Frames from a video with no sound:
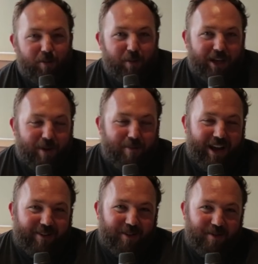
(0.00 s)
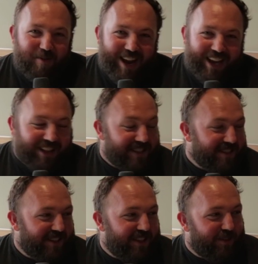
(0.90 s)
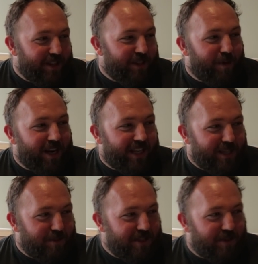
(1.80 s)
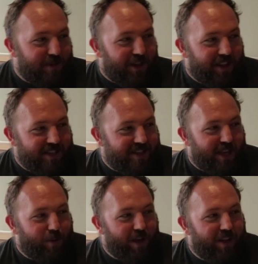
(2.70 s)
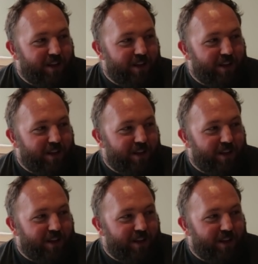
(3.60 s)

when we come back from the break, that's in the podcast business we call that a segue.